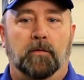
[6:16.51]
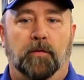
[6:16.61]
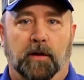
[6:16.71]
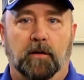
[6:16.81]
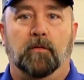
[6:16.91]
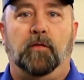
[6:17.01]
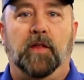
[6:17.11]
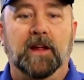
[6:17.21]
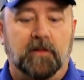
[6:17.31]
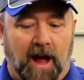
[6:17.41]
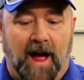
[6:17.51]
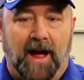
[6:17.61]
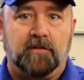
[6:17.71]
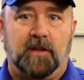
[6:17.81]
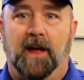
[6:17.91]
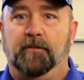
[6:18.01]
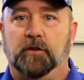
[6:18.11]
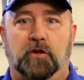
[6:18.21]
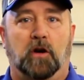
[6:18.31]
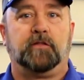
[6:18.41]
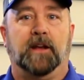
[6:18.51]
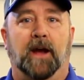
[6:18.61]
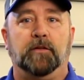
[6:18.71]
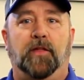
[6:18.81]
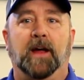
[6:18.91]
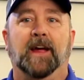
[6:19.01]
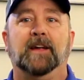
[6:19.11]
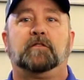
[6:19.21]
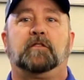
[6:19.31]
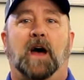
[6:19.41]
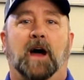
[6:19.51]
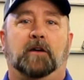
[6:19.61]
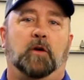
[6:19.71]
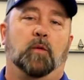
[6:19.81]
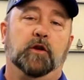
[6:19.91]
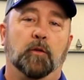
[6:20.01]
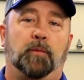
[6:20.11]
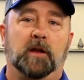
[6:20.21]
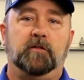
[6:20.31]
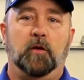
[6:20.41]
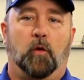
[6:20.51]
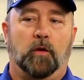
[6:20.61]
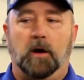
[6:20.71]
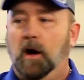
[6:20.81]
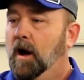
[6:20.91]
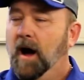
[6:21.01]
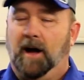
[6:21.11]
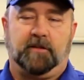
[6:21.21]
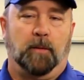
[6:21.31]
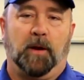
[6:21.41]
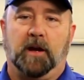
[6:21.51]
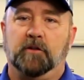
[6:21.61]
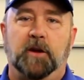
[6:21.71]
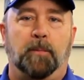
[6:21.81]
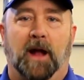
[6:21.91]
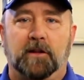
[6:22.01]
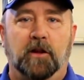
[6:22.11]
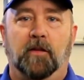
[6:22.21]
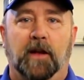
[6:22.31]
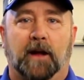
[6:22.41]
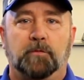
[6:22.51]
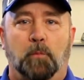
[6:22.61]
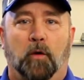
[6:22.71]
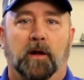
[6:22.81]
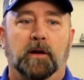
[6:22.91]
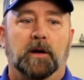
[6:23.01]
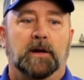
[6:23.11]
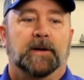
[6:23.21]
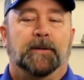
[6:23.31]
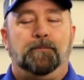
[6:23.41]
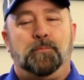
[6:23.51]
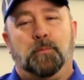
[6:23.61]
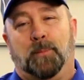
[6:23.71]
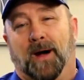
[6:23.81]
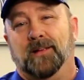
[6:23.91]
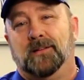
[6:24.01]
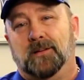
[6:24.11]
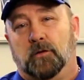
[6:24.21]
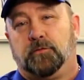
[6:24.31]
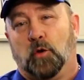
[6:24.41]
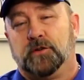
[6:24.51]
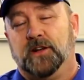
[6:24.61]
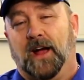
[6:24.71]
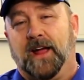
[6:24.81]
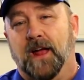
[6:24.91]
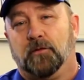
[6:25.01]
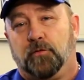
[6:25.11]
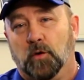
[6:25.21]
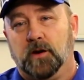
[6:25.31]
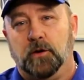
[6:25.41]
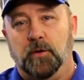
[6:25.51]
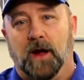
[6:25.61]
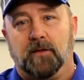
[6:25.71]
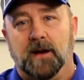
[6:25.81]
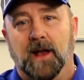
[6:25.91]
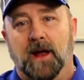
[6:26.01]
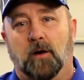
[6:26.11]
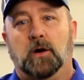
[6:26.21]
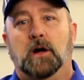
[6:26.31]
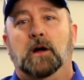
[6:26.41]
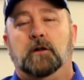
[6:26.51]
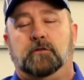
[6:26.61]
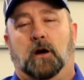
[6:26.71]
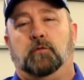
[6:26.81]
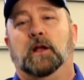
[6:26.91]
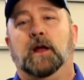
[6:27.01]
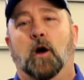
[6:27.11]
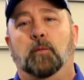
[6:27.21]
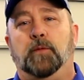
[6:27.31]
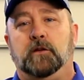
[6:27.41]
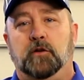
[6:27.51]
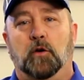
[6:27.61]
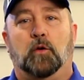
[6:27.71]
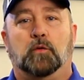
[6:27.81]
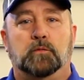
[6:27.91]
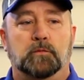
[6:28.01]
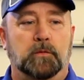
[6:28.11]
these hats and the shirts and everything in stock, so when you place the order, I simply can ship it out to you the next morning. But unfortunately, I can't afford to do that right now, so I really hope that you'll